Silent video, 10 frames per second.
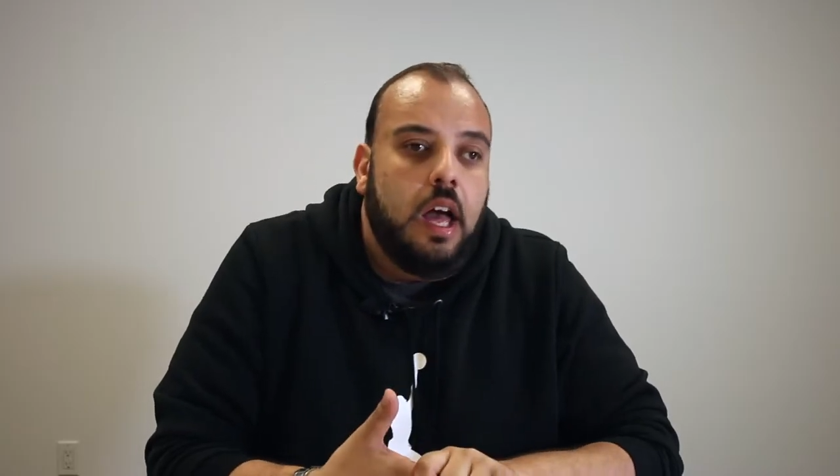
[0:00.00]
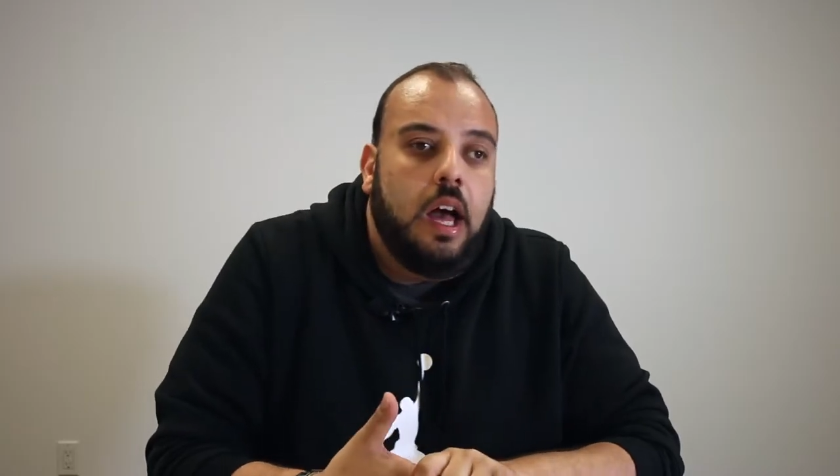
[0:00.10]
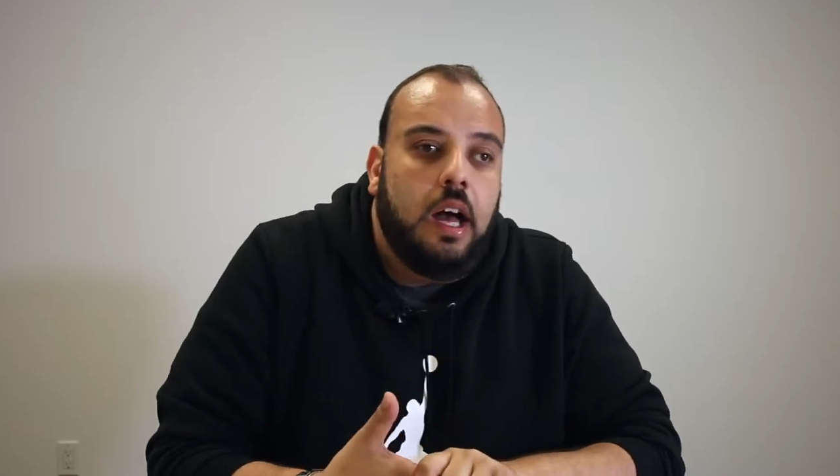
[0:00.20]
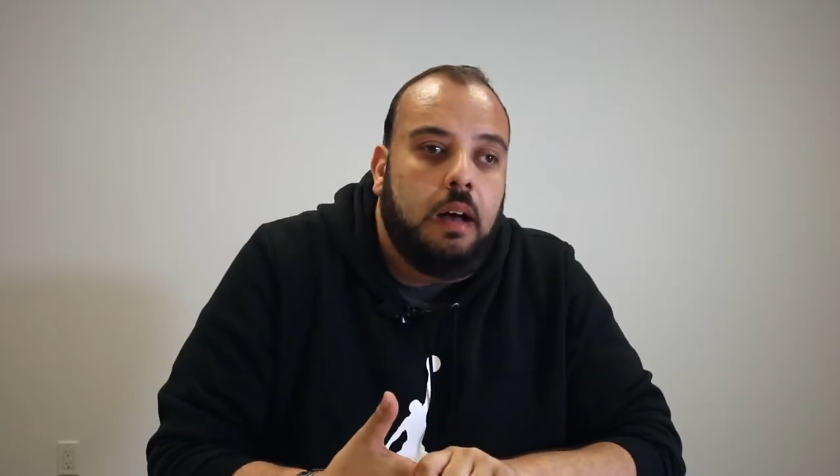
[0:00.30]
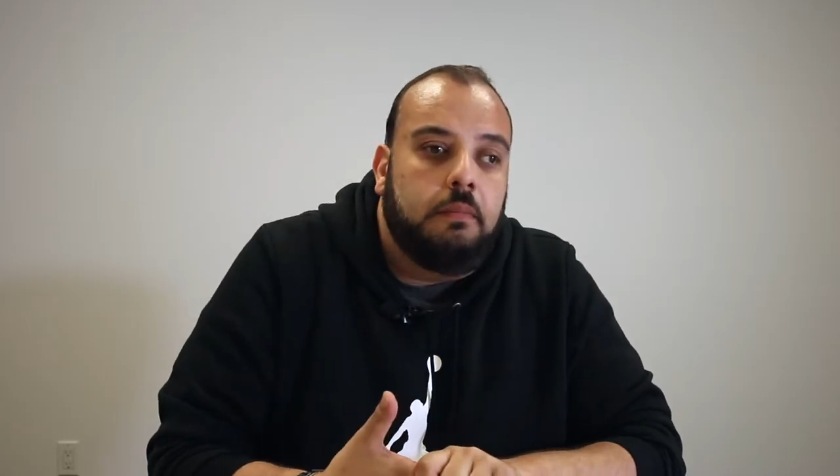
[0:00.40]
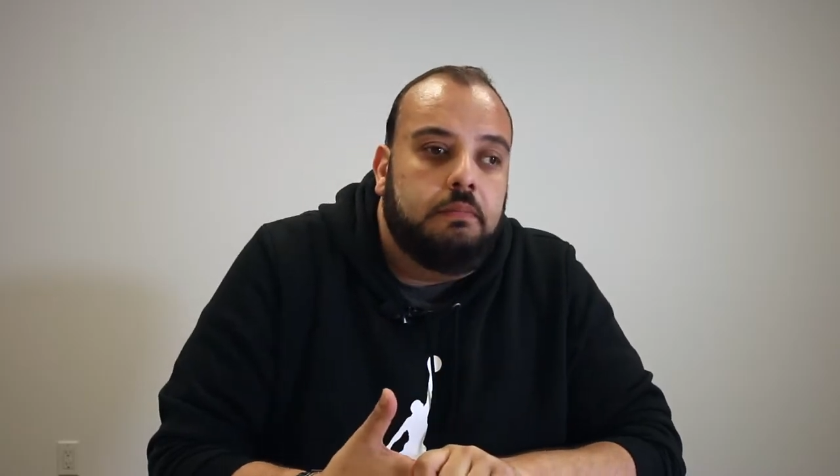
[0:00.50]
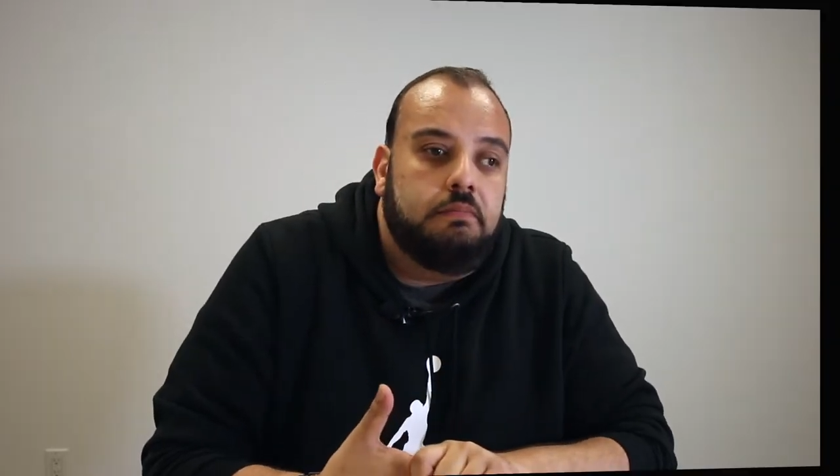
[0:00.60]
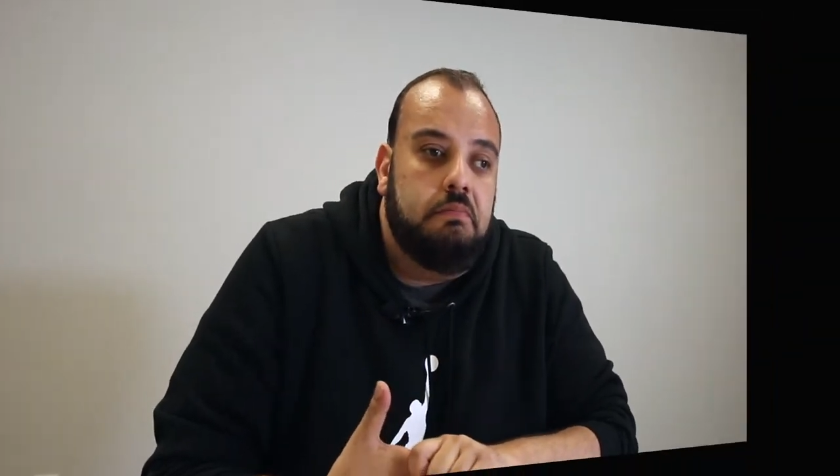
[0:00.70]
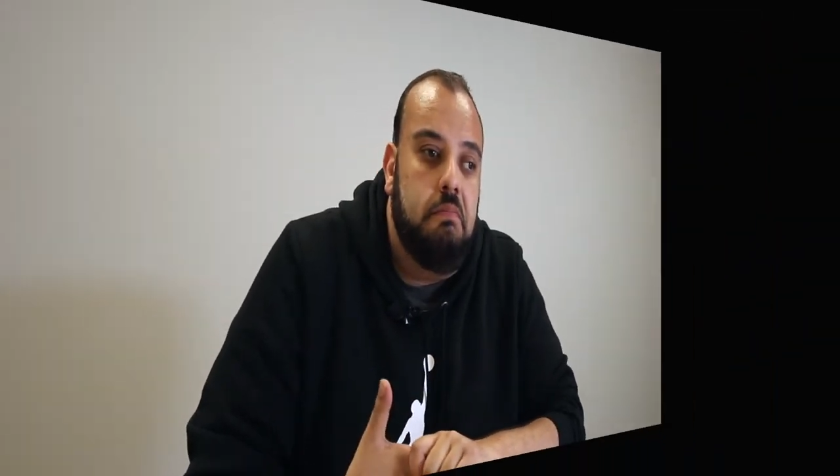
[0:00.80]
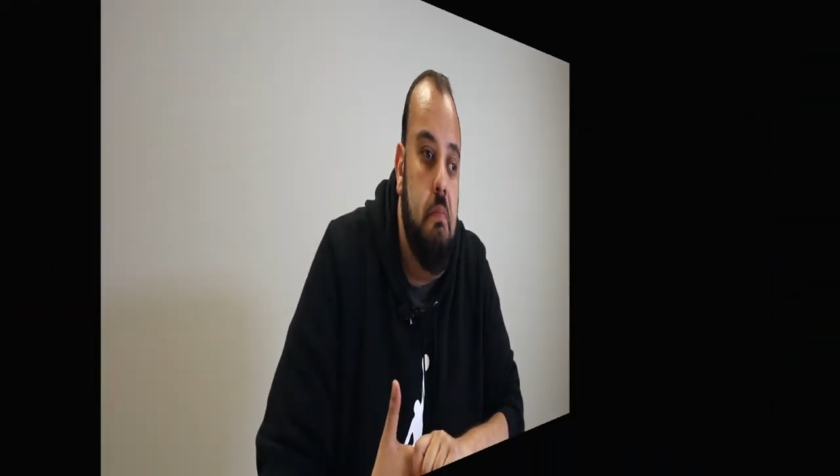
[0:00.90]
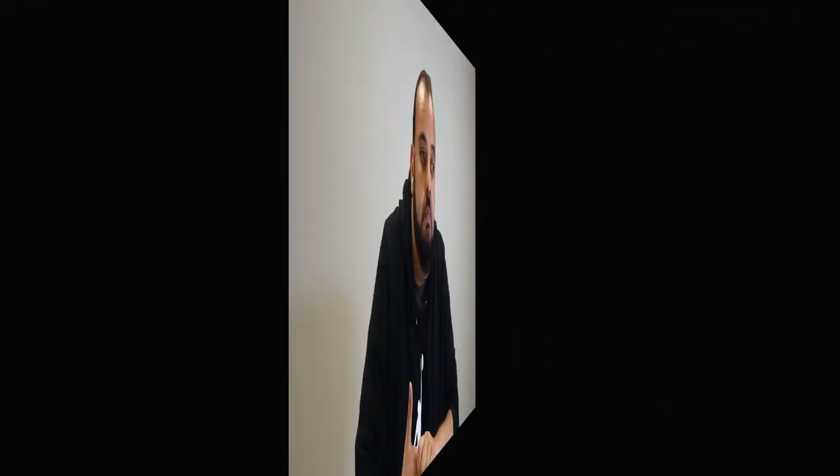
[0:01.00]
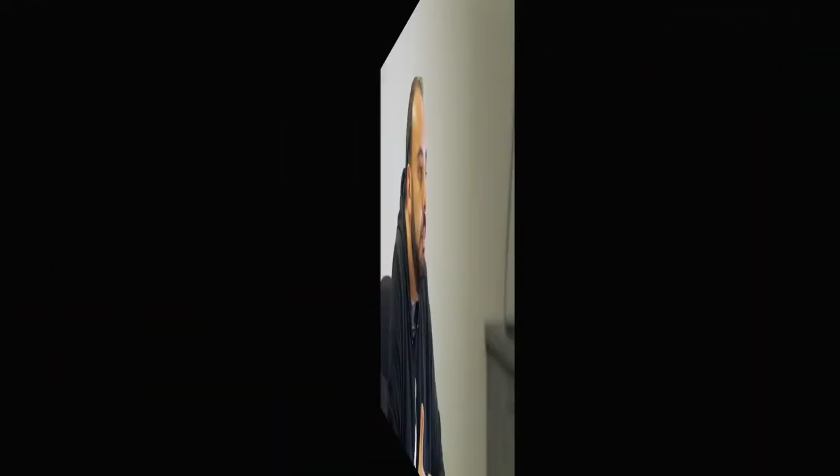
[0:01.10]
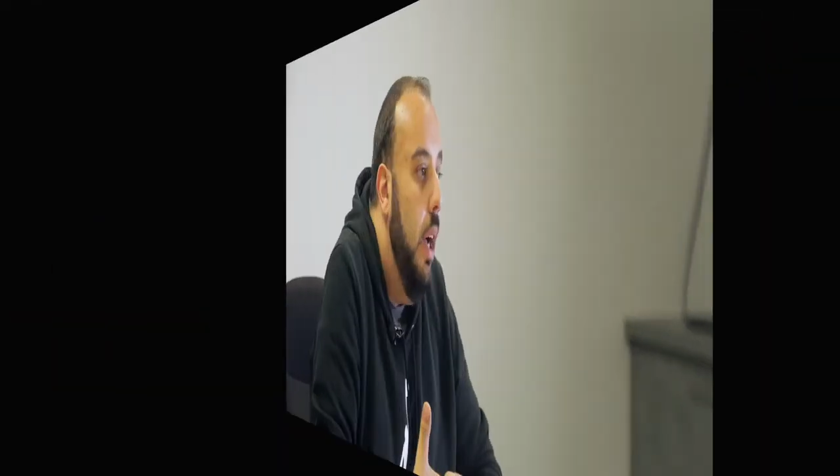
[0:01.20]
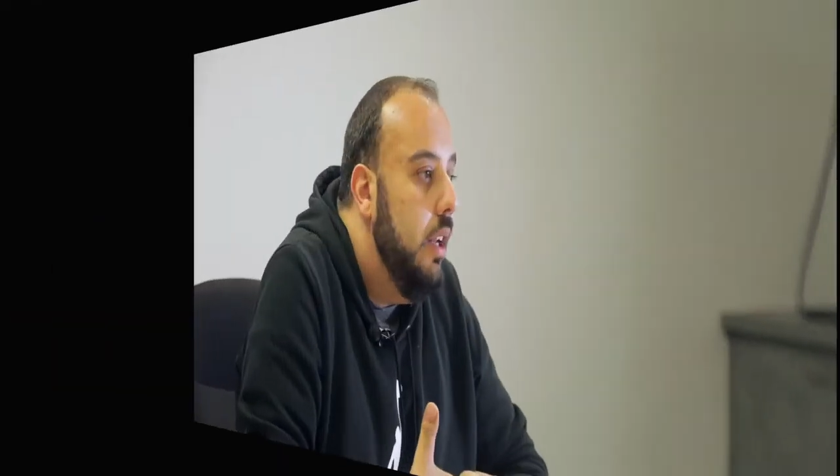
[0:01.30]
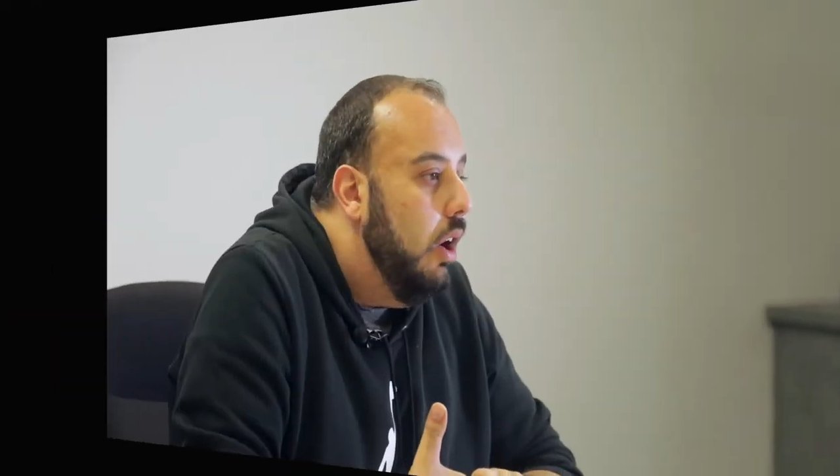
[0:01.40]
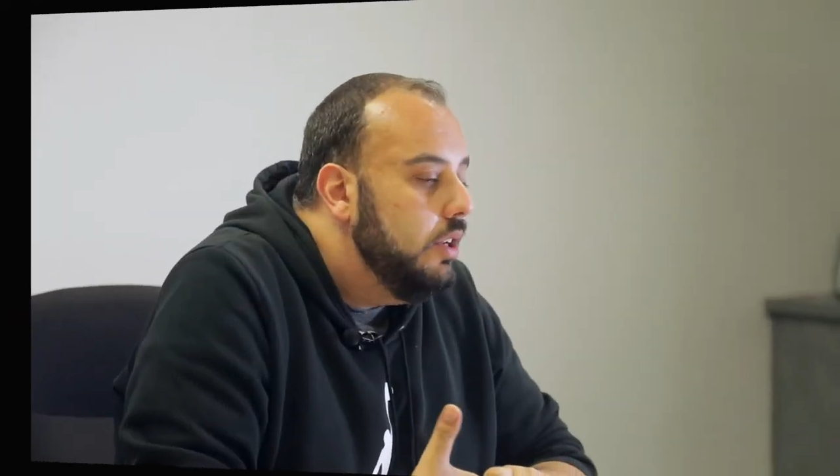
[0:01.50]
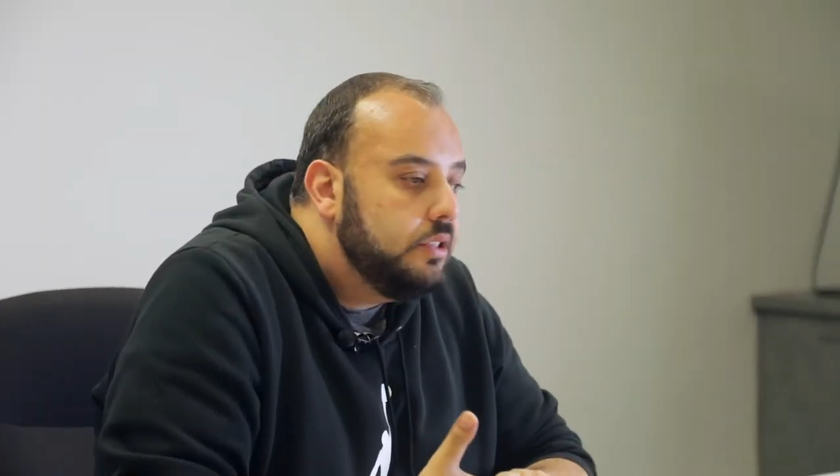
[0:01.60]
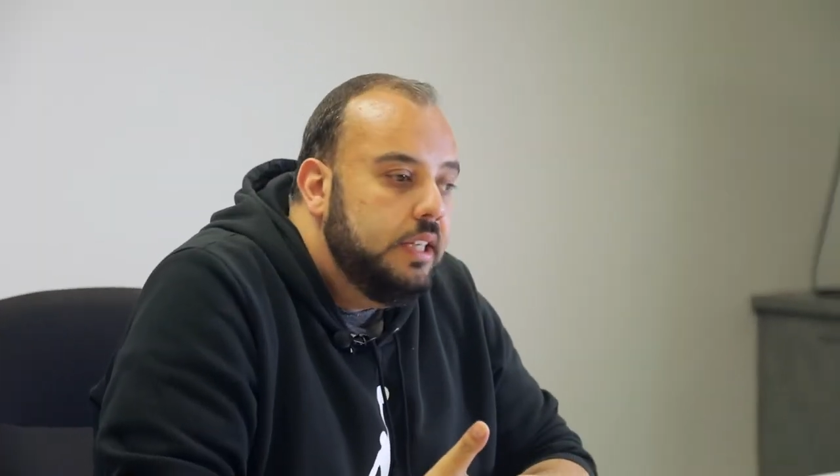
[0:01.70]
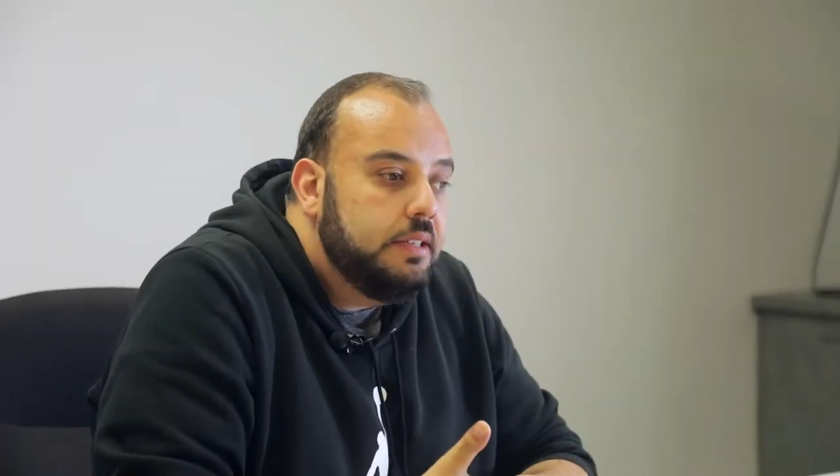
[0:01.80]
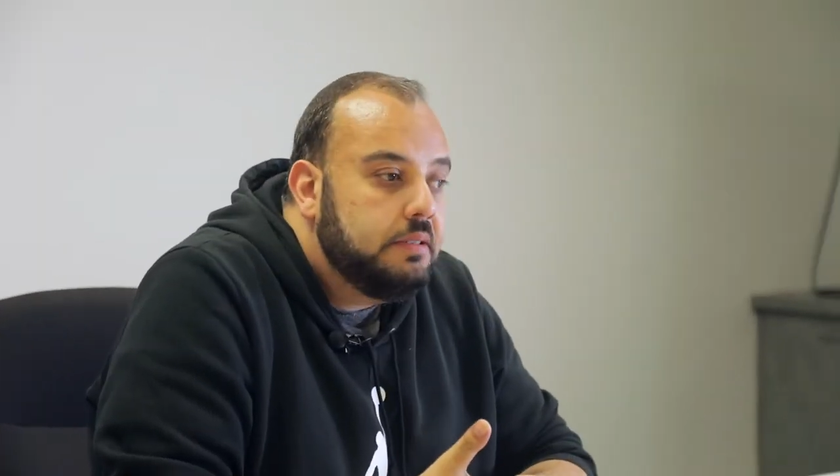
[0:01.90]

Um, but honestly,